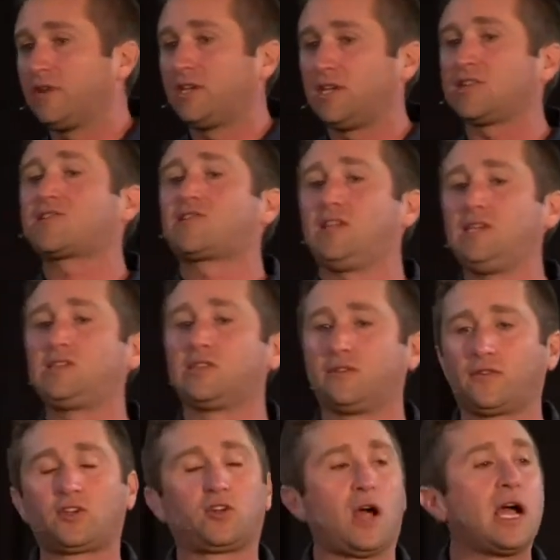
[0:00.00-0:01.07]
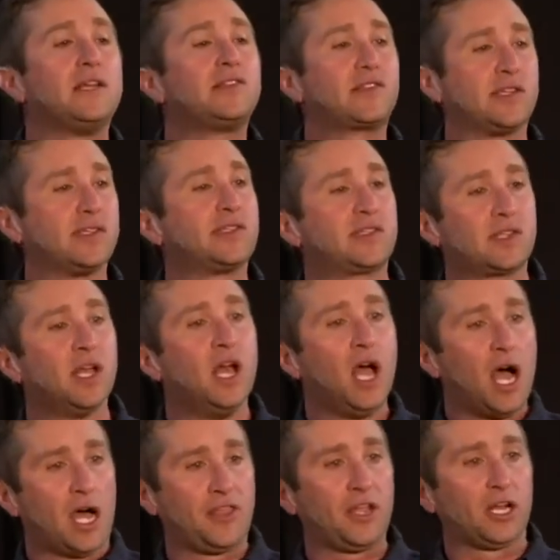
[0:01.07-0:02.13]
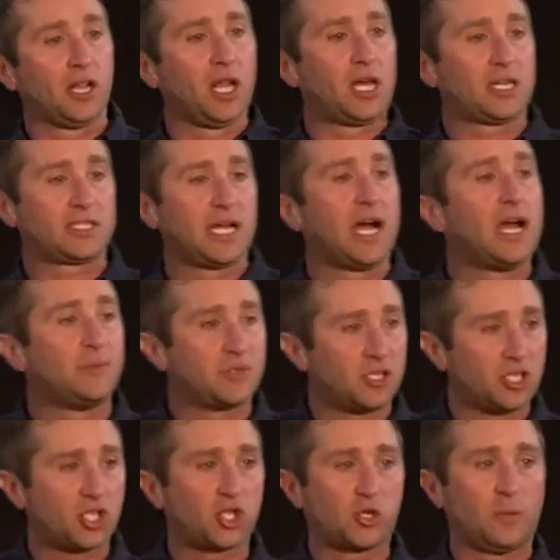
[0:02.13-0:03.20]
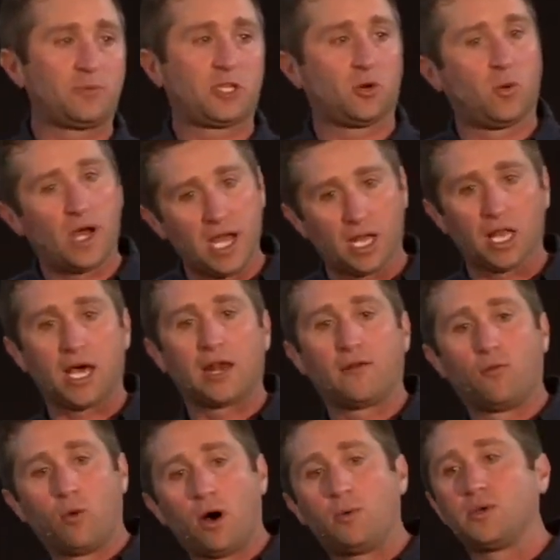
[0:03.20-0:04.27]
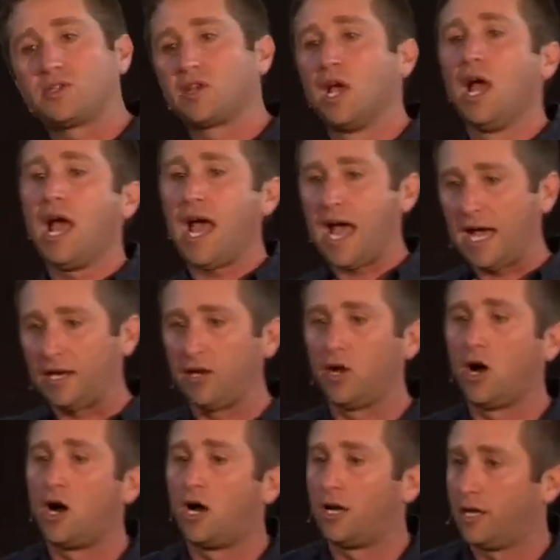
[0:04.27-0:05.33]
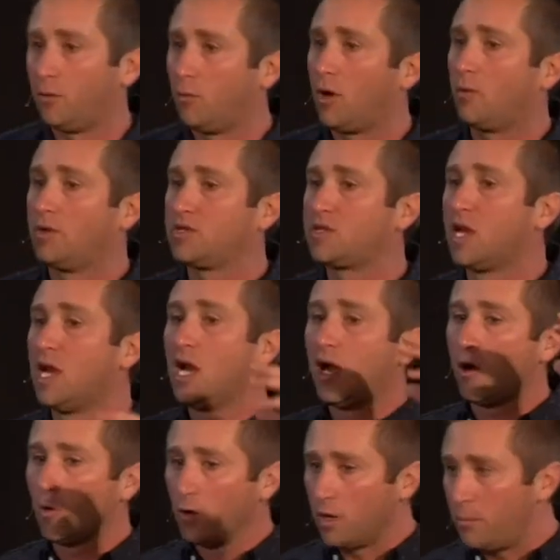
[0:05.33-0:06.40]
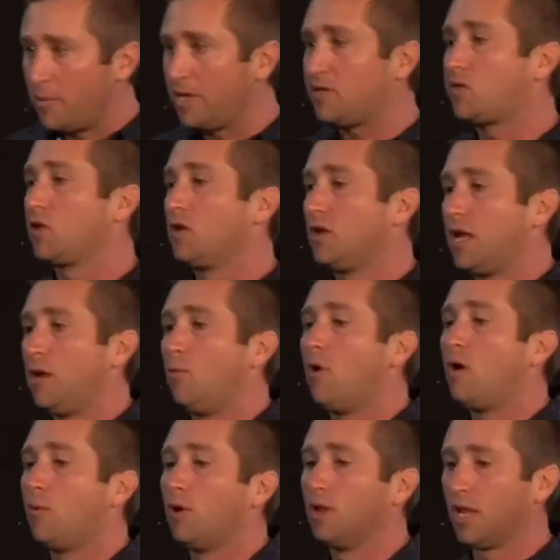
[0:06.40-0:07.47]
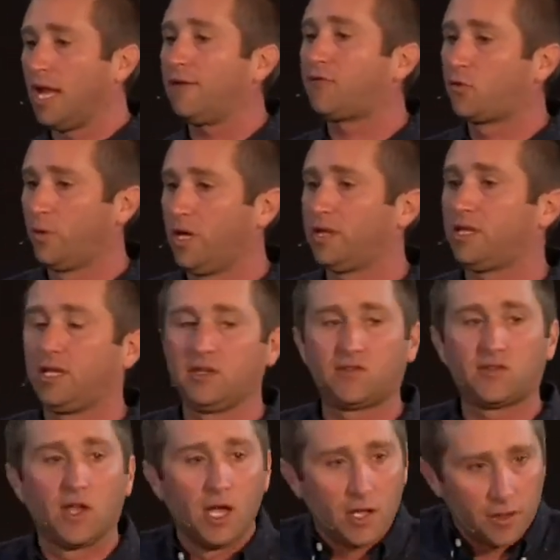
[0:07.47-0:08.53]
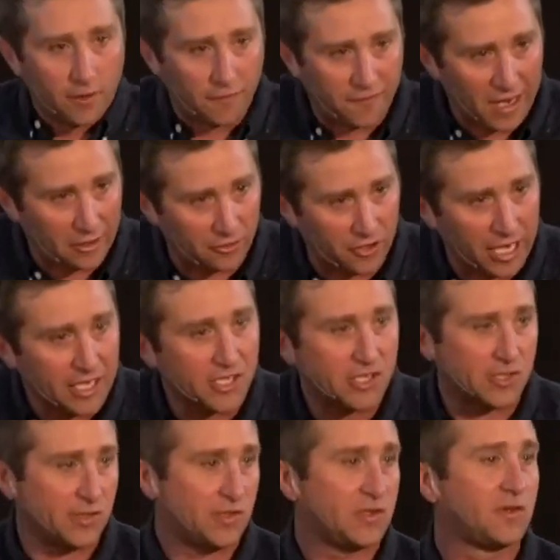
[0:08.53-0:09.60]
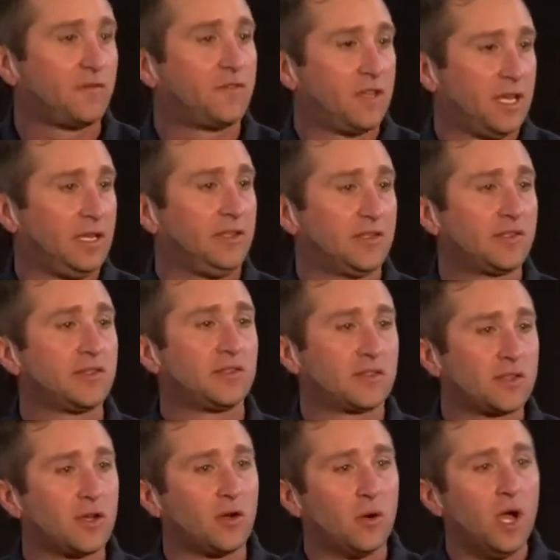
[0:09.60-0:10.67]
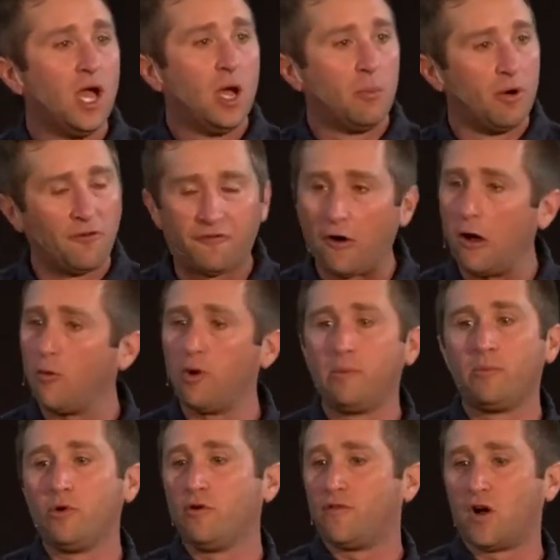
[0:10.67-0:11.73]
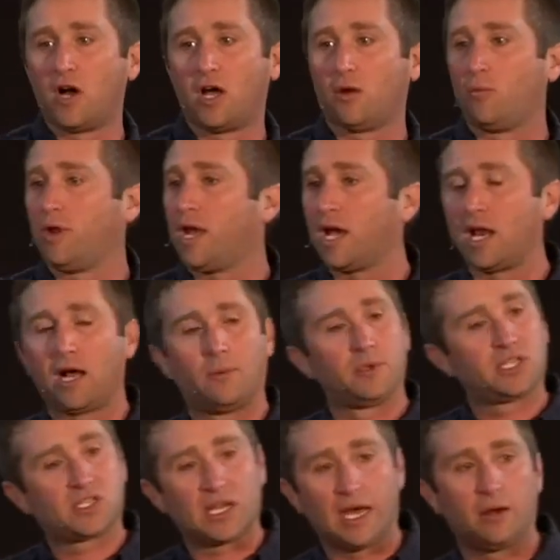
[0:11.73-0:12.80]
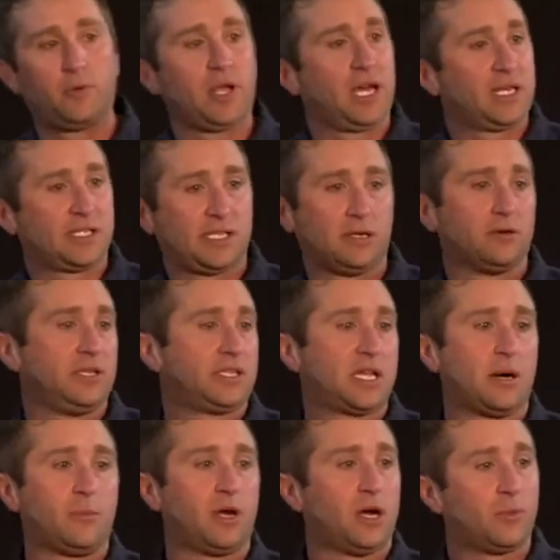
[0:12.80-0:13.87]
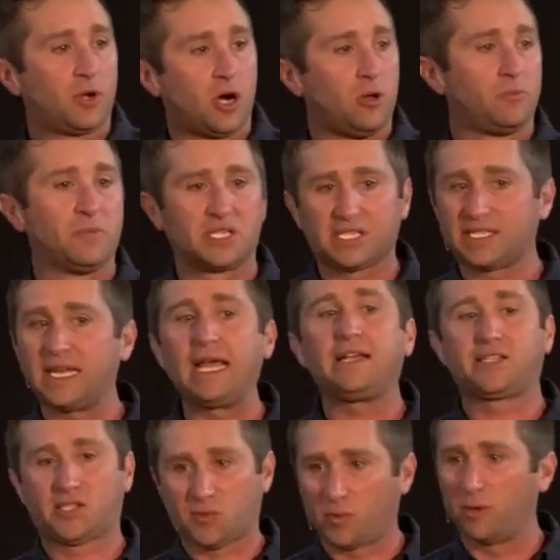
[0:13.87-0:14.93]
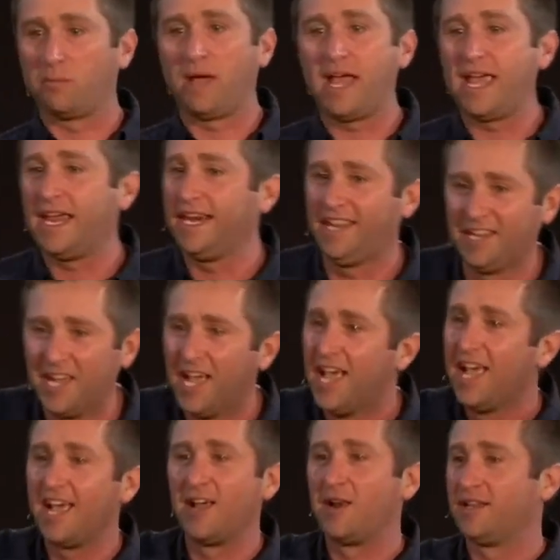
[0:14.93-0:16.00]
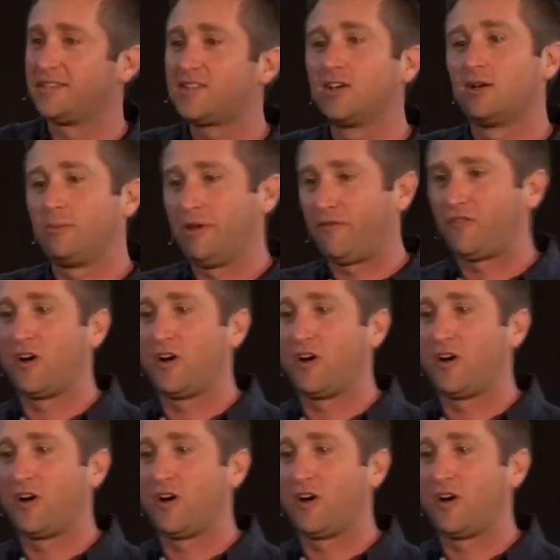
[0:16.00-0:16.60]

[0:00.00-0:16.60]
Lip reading: even in a season of crisis, I think a lot of times it strips away a lot of what was added on and what was ornamental, and what we're left with is the foundations of things. And so before we move on, I'm excited we got a series coming up called Mistakes Were Made, and it's going to be